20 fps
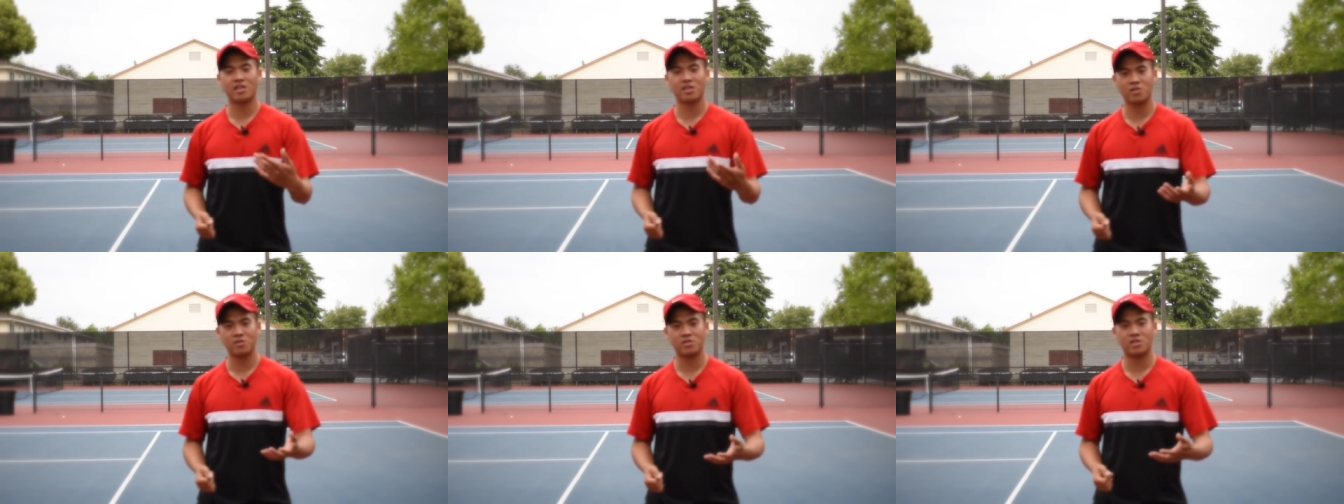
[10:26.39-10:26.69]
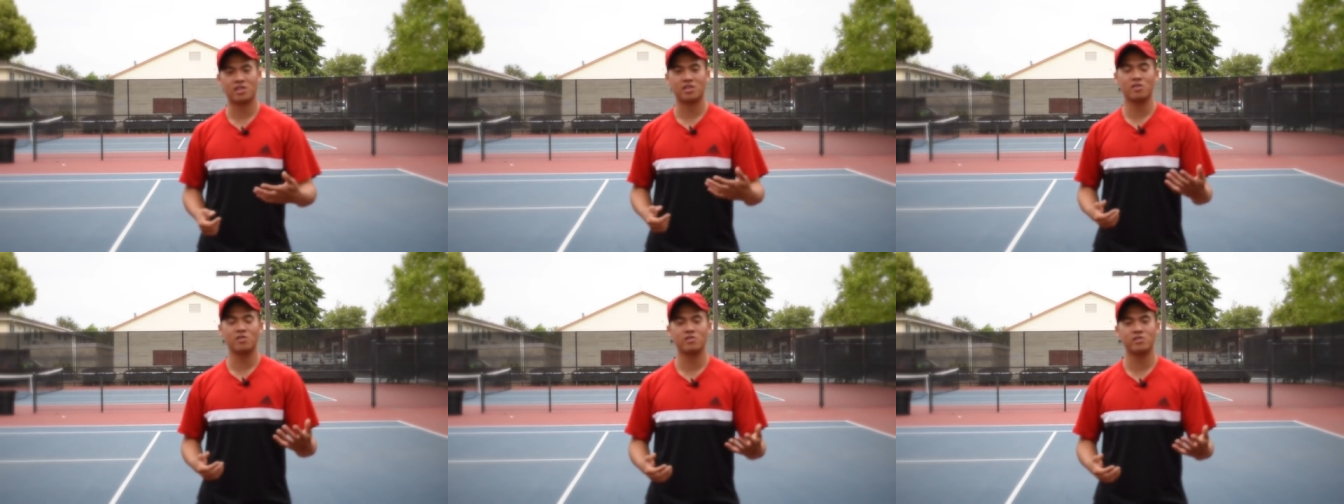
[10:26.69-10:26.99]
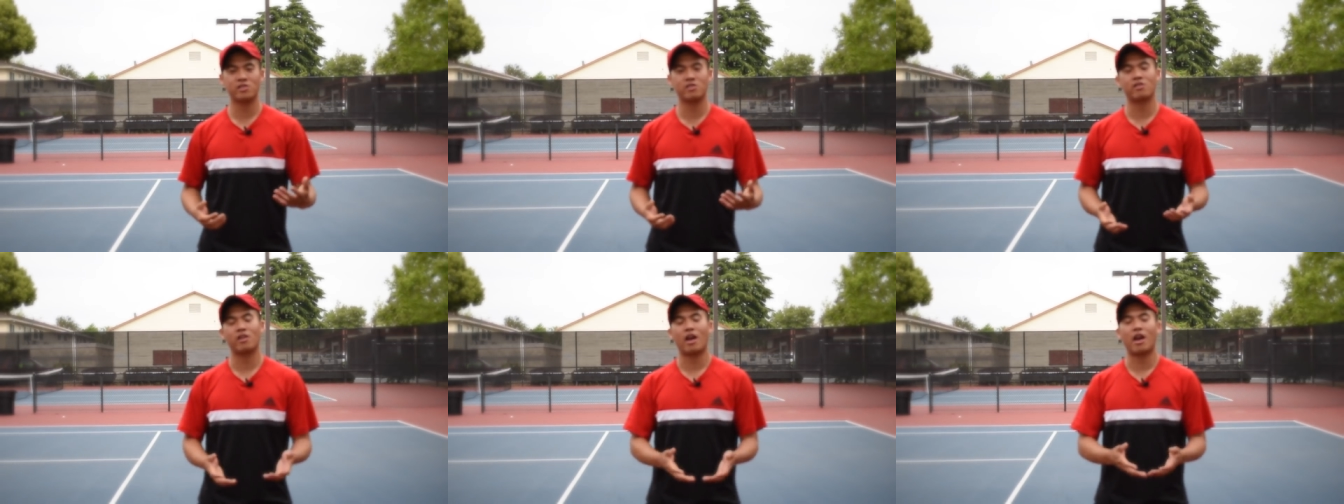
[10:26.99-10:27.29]
and losing and
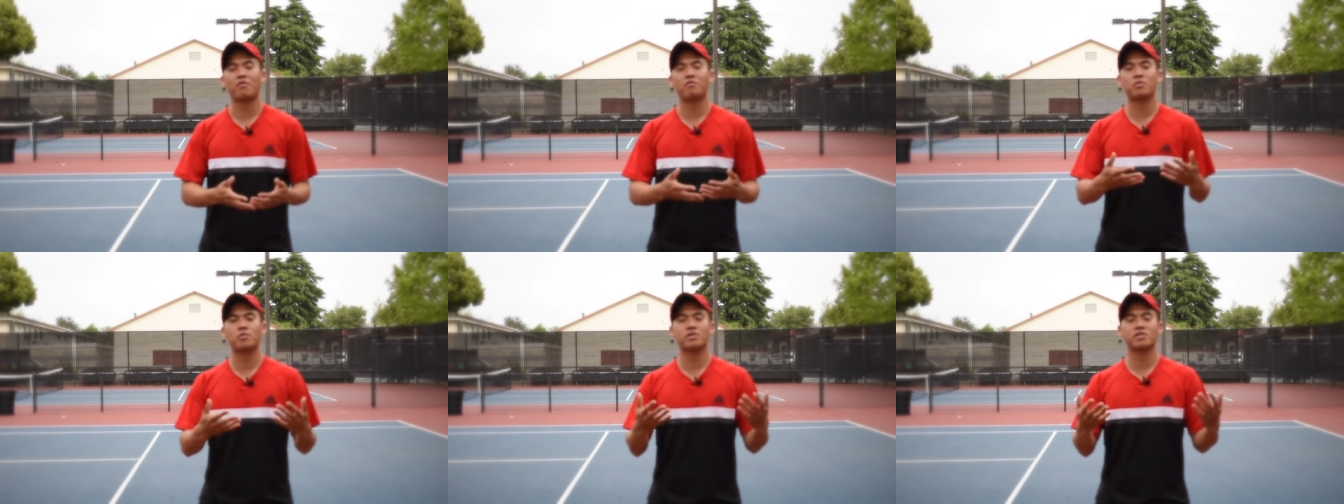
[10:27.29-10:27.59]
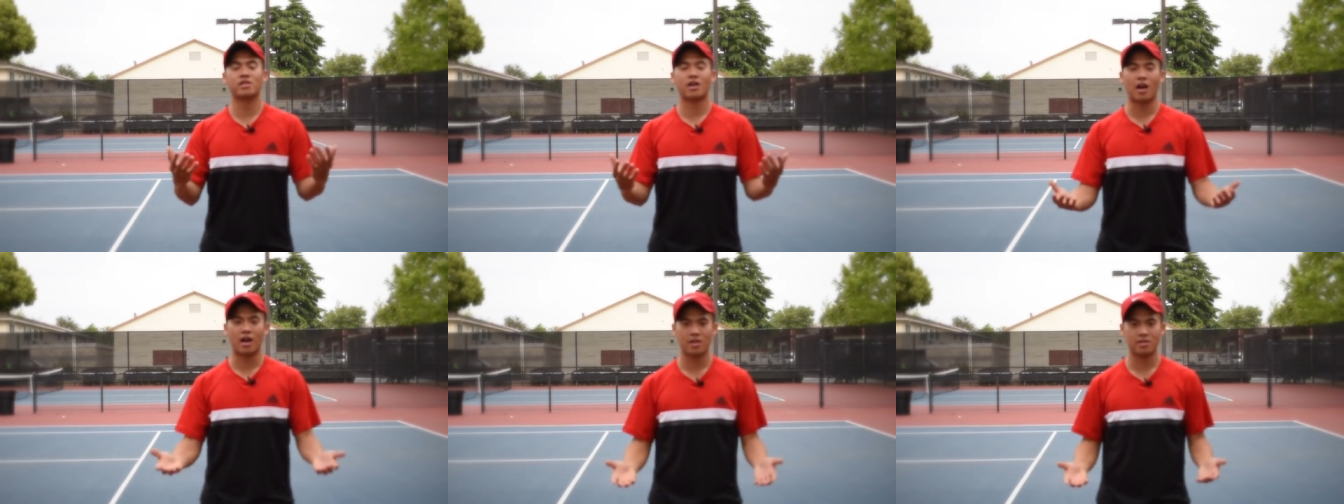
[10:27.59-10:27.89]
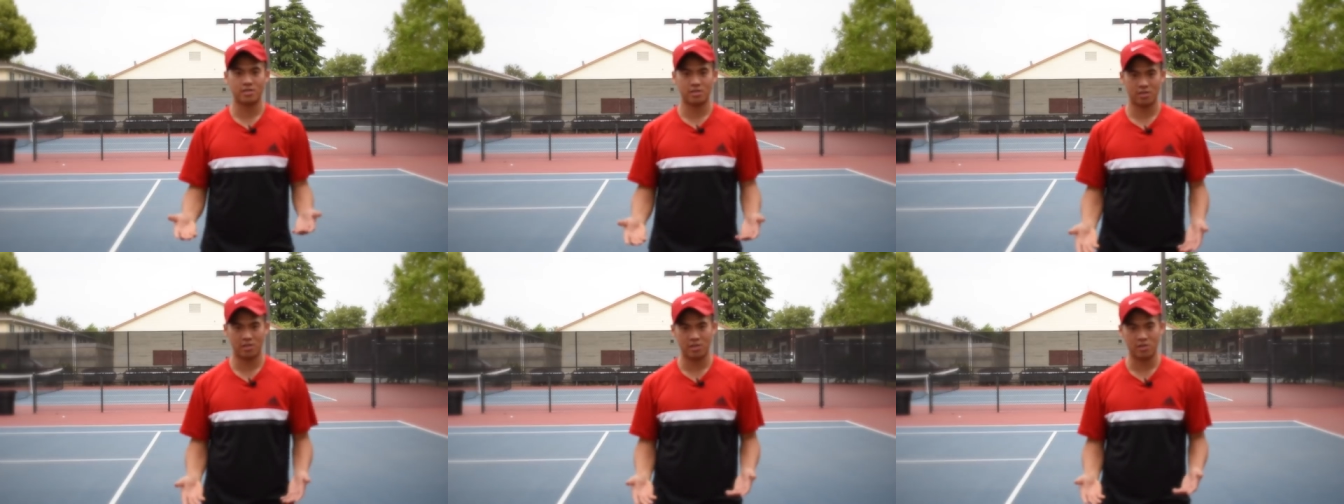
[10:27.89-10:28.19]
losing. Everyone's
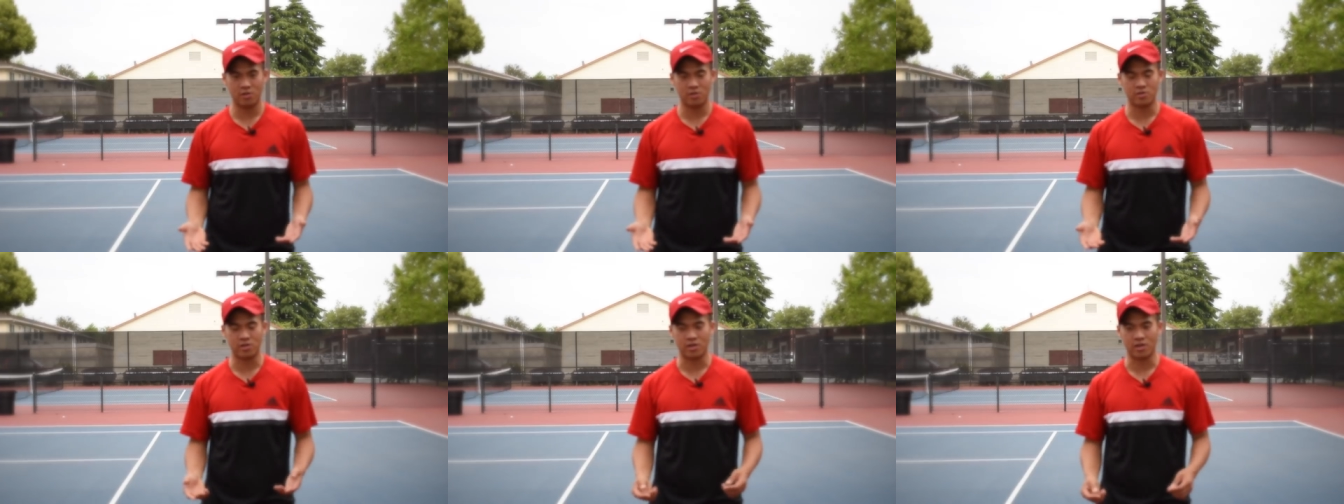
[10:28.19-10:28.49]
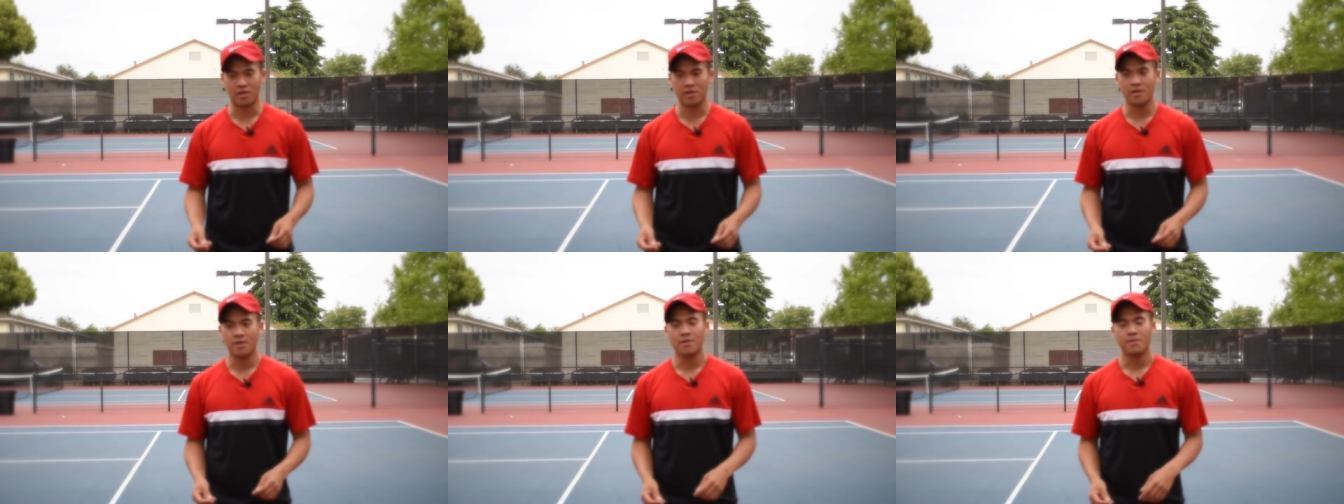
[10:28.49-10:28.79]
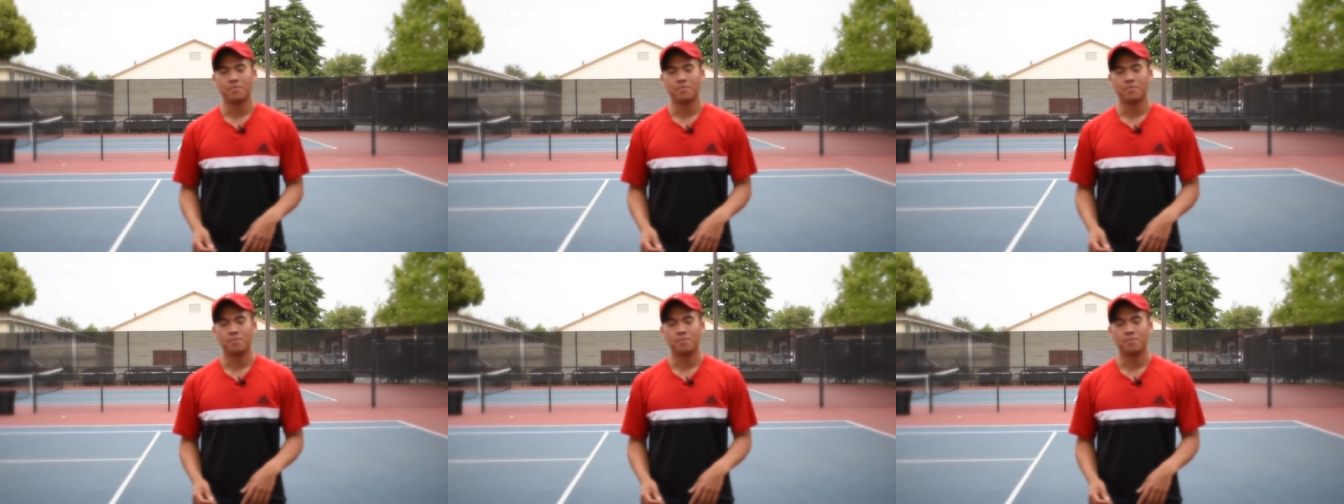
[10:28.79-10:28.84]
constantly losing.